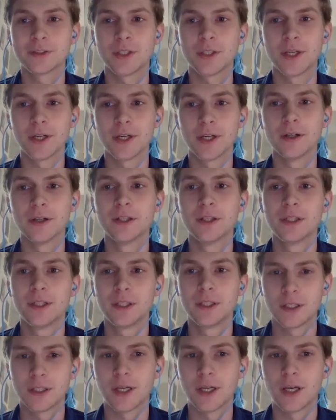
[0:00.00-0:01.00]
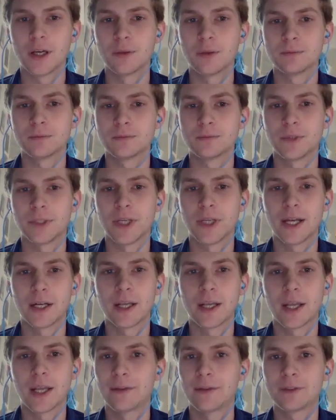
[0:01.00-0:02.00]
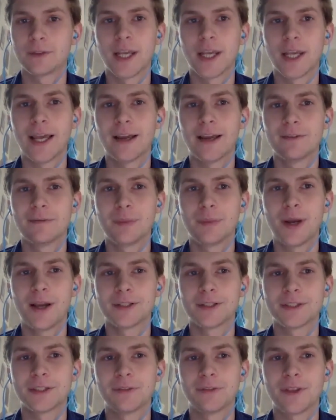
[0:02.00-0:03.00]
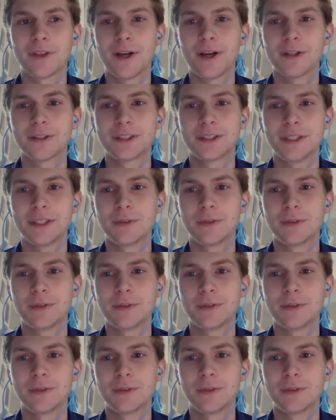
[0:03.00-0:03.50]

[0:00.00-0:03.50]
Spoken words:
So you kind of have to have positive thoughts,